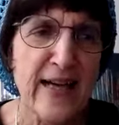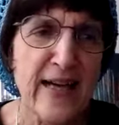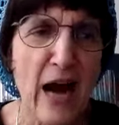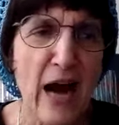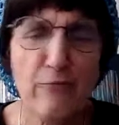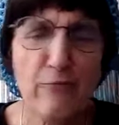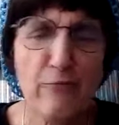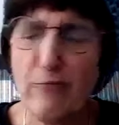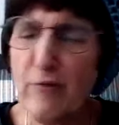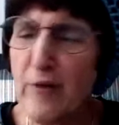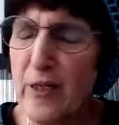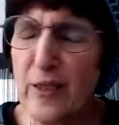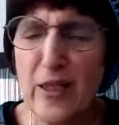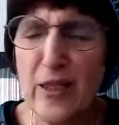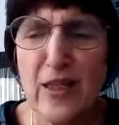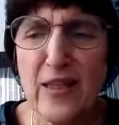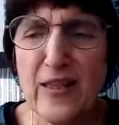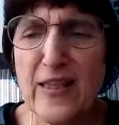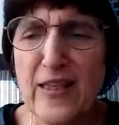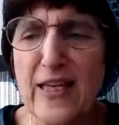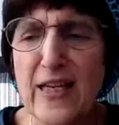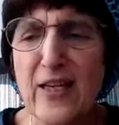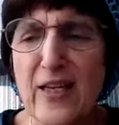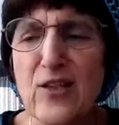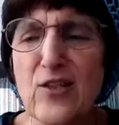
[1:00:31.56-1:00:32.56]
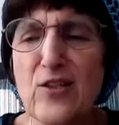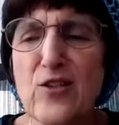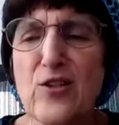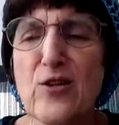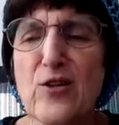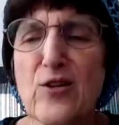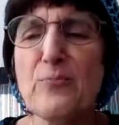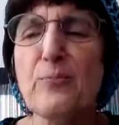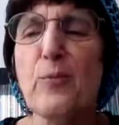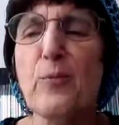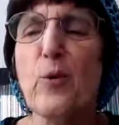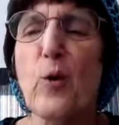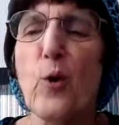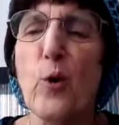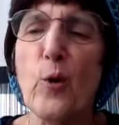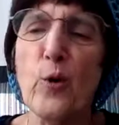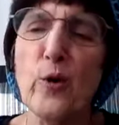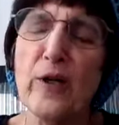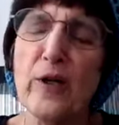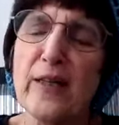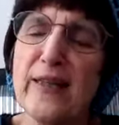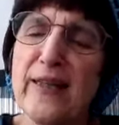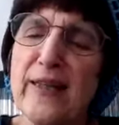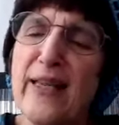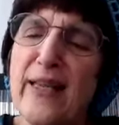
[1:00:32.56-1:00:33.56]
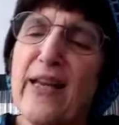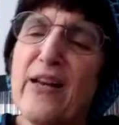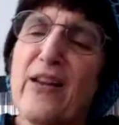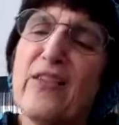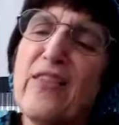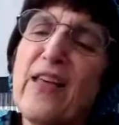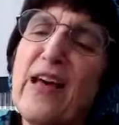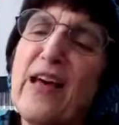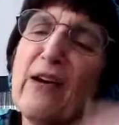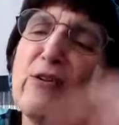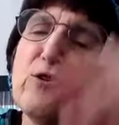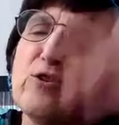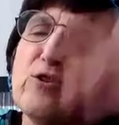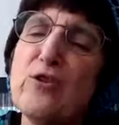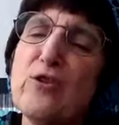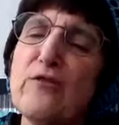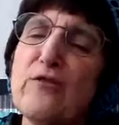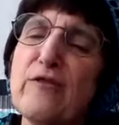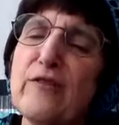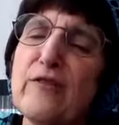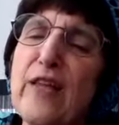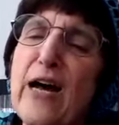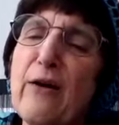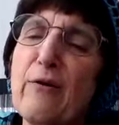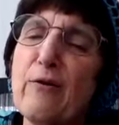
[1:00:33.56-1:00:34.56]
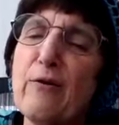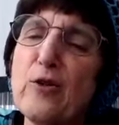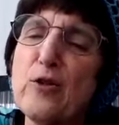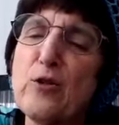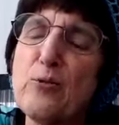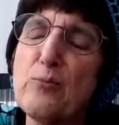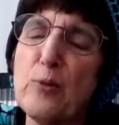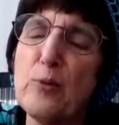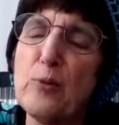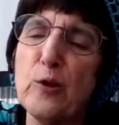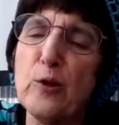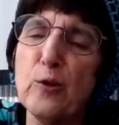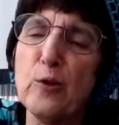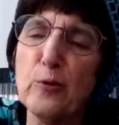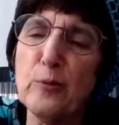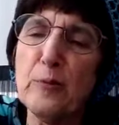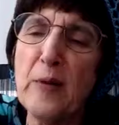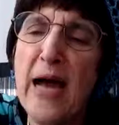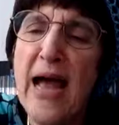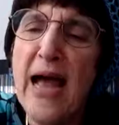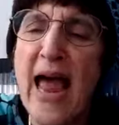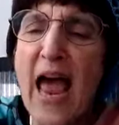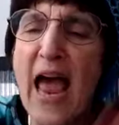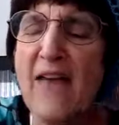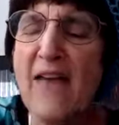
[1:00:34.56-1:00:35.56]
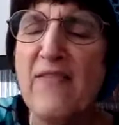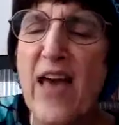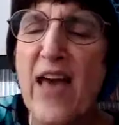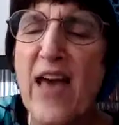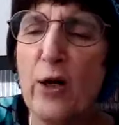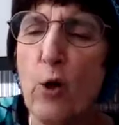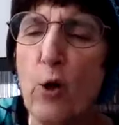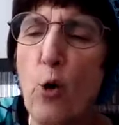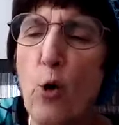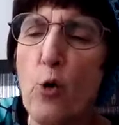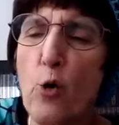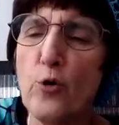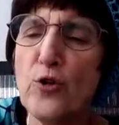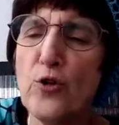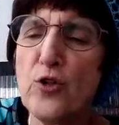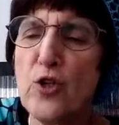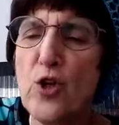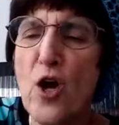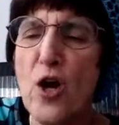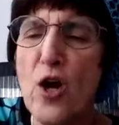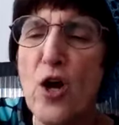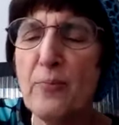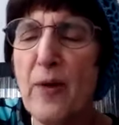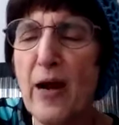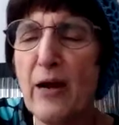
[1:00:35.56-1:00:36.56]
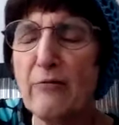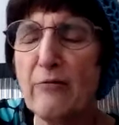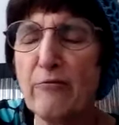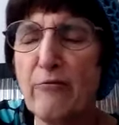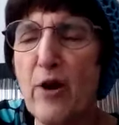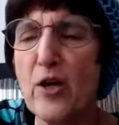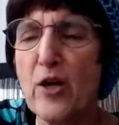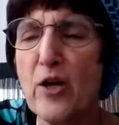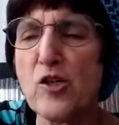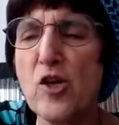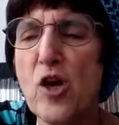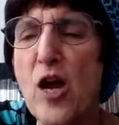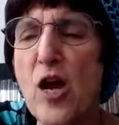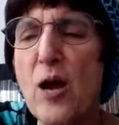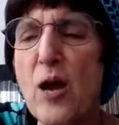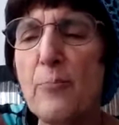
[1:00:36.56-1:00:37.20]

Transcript: I really think it's important. Let a thousand flowers bloom. And that whole song by Rush,